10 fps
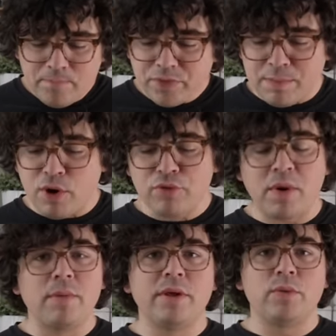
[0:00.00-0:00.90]
they both
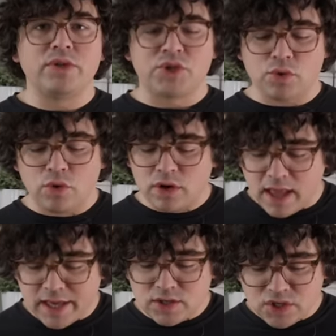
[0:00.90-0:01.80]
probably would score
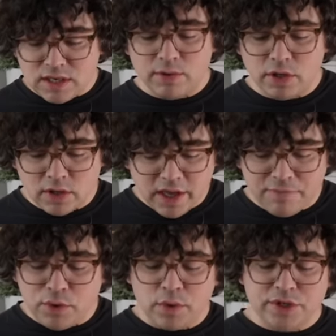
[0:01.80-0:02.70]
like similarly
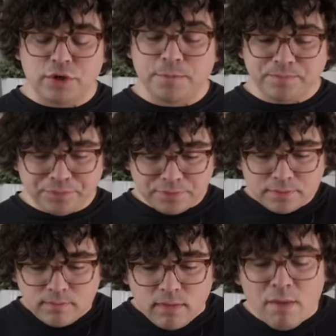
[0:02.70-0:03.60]
if you were to
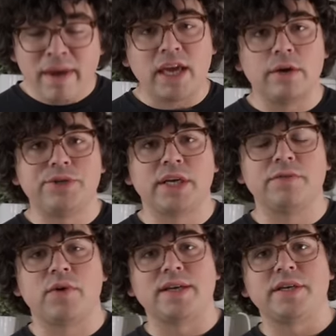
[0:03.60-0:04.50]
make an
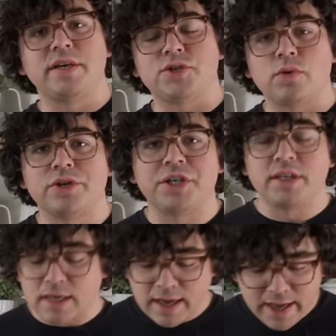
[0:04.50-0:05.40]
objective criteria score
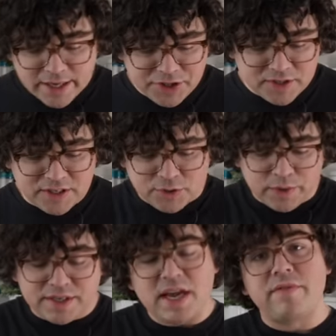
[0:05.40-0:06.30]
sheet. It's just this
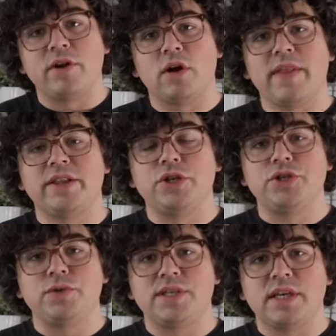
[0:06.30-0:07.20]
one is heavier on like the
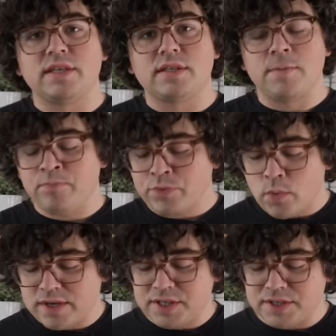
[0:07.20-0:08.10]
juiciness,
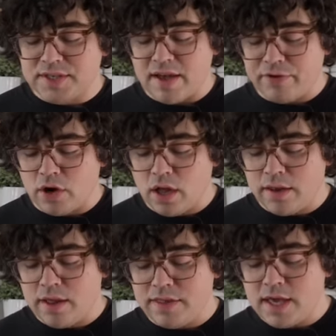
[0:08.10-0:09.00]
whereas this is heavier
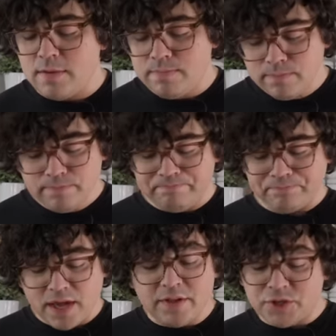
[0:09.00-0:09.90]
on the
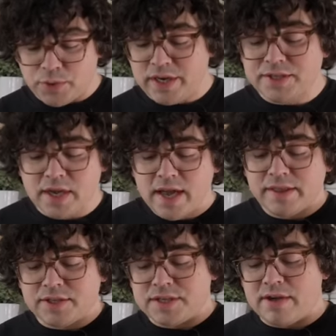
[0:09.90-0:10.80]
sweetness.
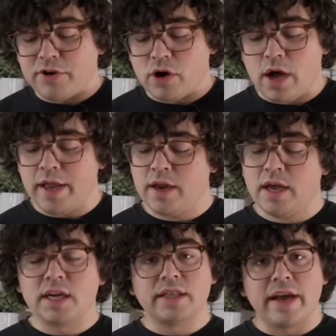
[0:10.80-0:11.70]
This is heavier on
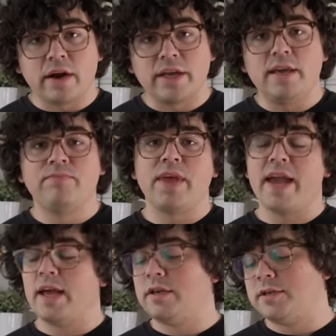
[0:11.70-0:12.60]
clarity
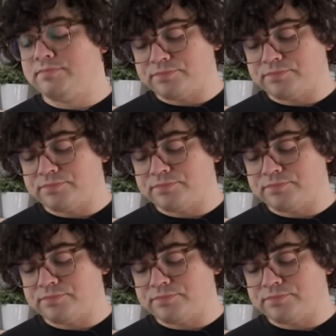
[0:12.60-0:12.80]
and